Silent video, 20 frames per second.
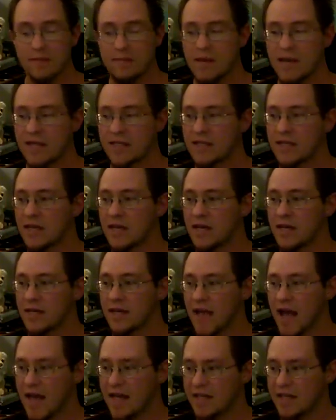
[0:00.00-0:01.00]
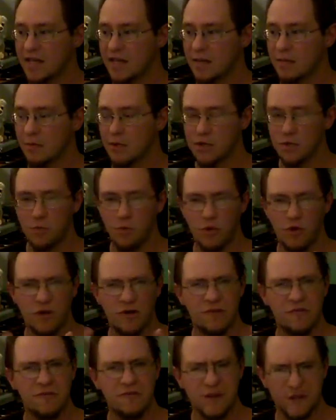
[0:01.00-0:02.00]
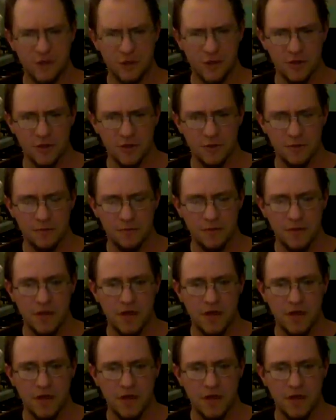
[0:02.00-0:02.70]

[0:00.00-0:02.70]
It makes casting much more efficient.